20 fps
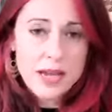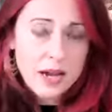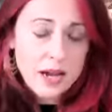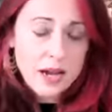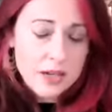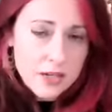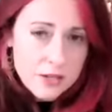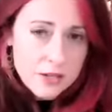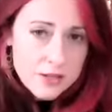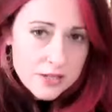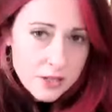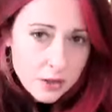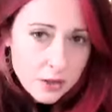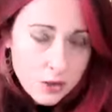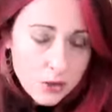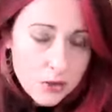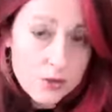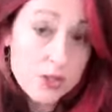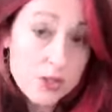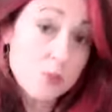I know there's a
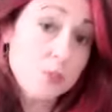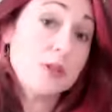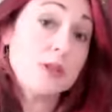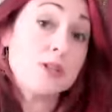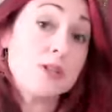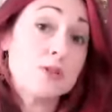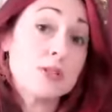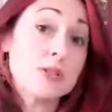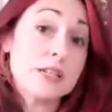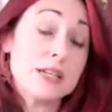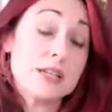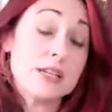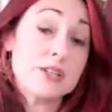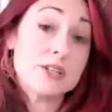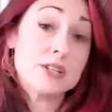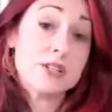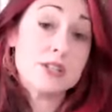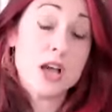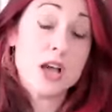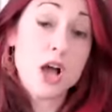lot of spiritual
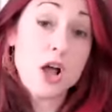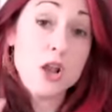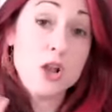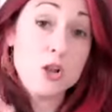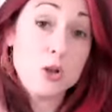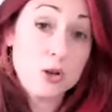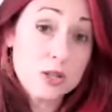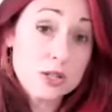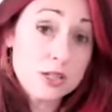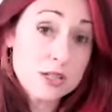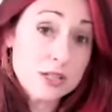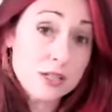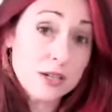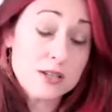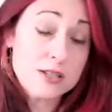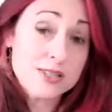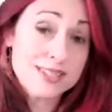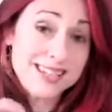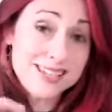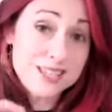teachers, a lot of
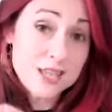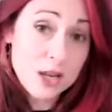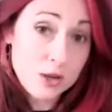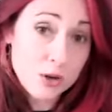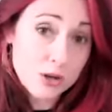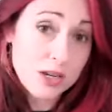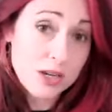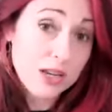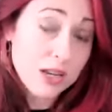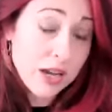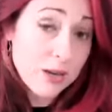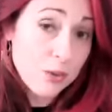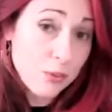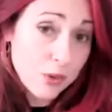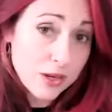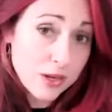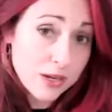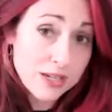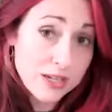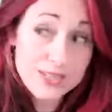star seeds, a lot of light
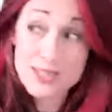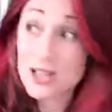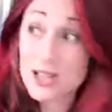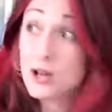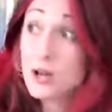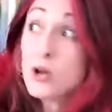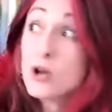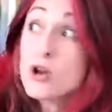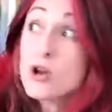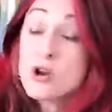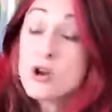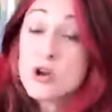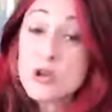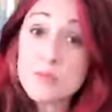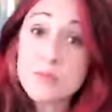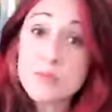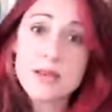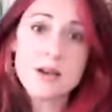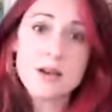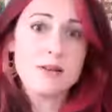workers, a lot of
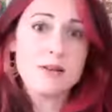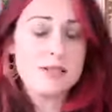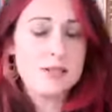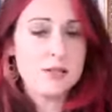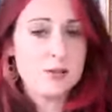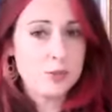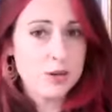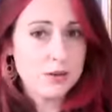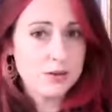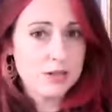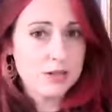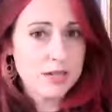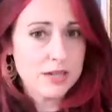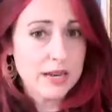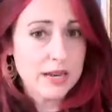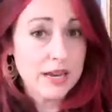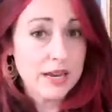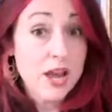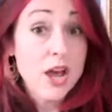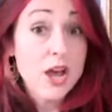luminaries in the world
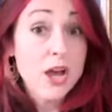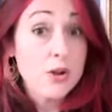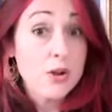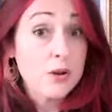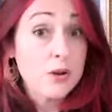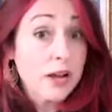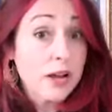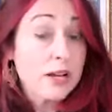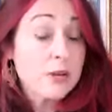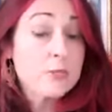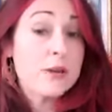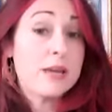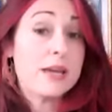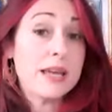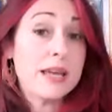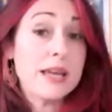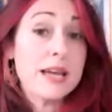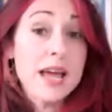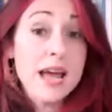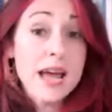today who, like
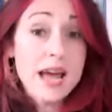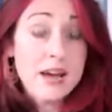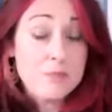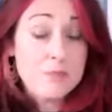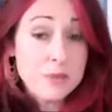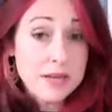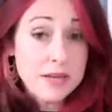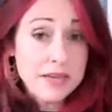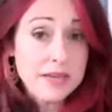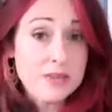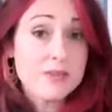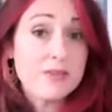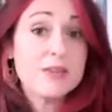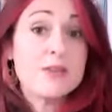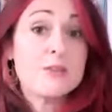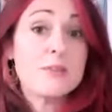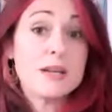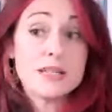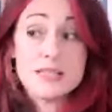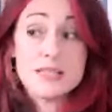me, have been given
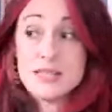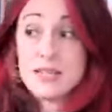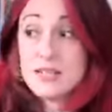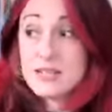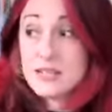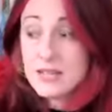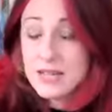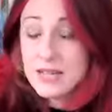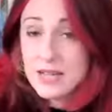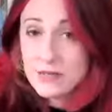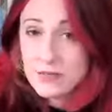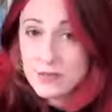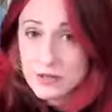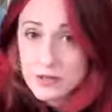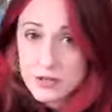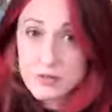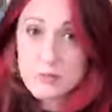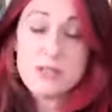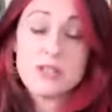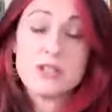the message that they have a
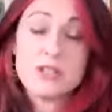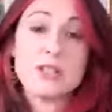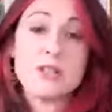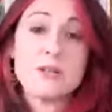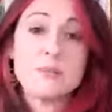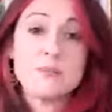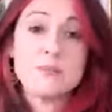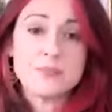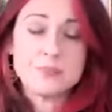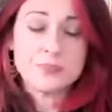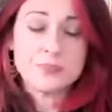new mission